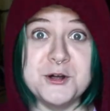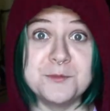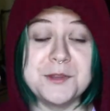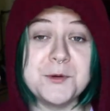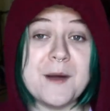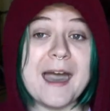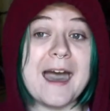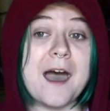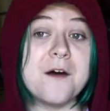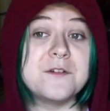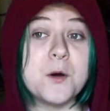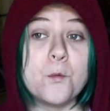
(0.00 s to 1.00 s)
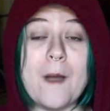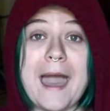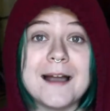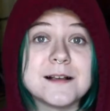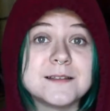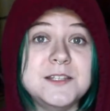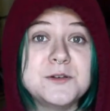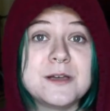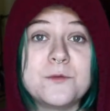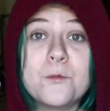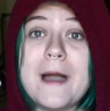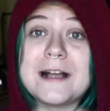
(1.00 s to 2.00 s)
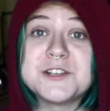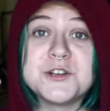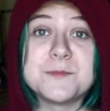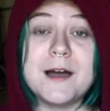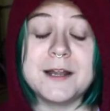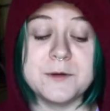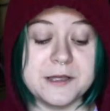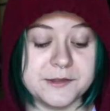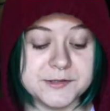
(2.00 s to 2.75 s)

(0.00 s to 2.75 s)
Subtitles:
you have wax you can wax your body with.